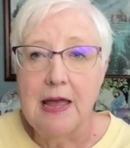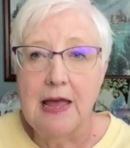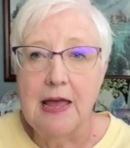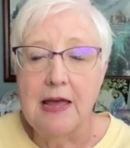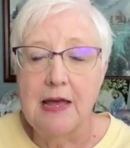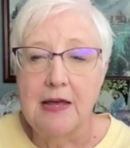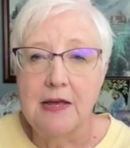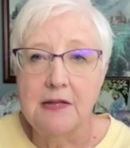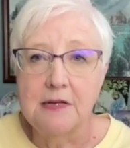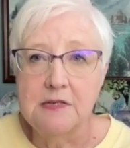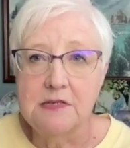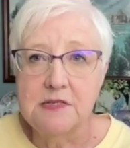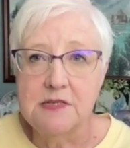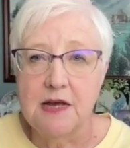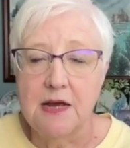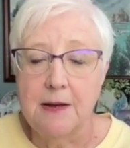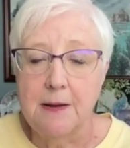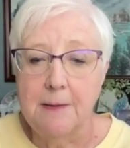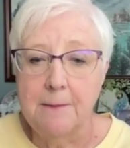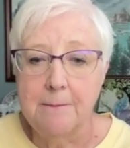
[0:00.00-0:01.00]

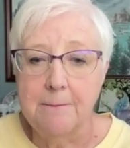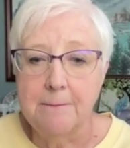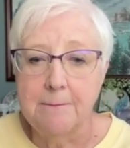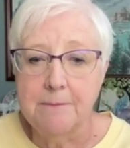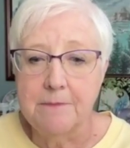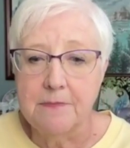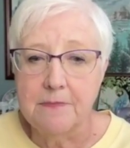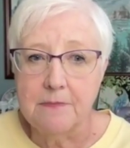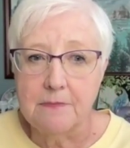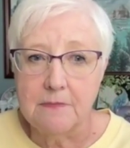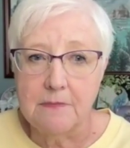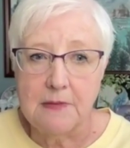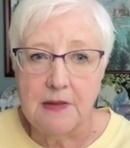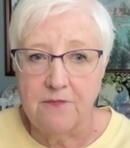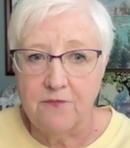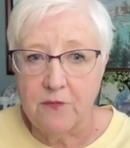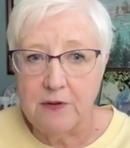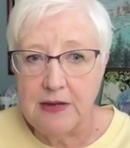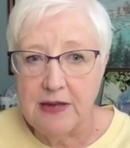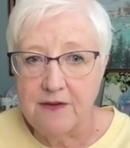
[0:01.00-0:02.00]
And
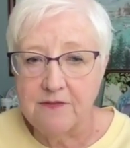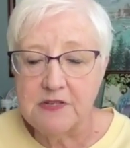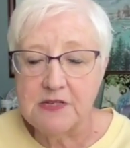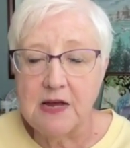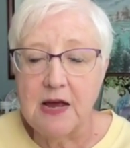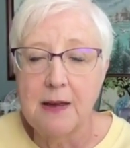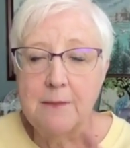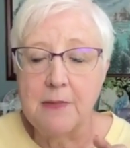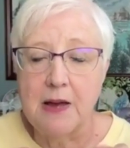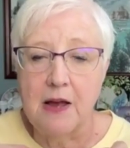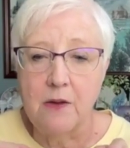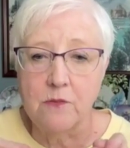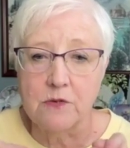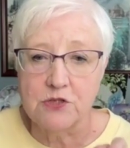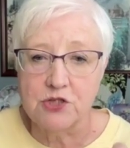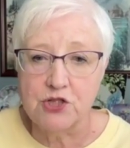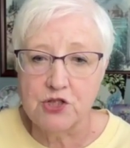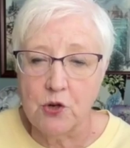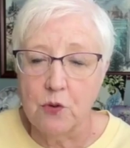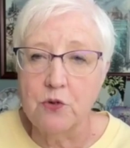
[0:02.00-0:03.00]
if we have time, I
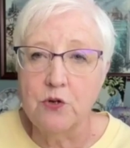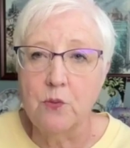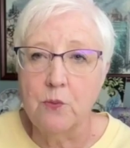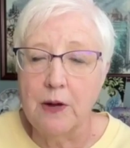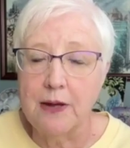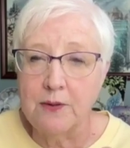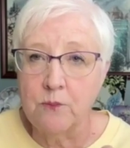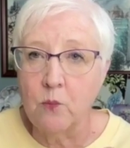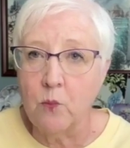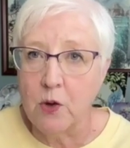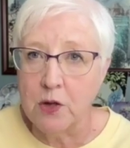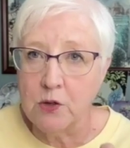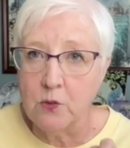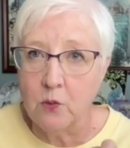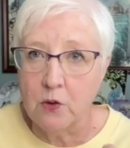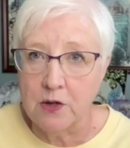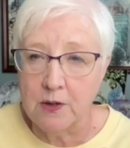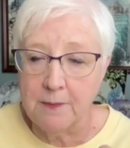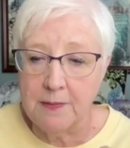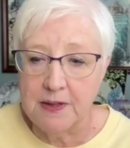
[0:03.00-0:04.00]
will show you on
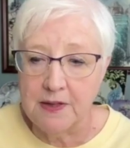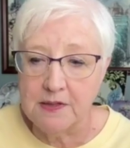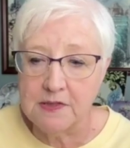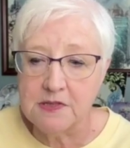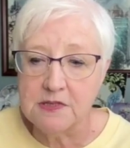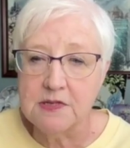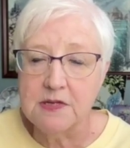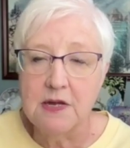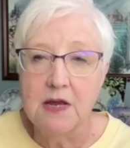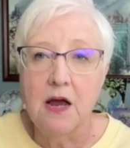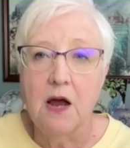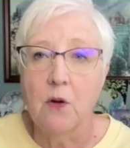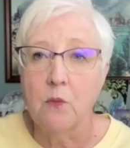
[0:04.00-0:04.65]
one ornament,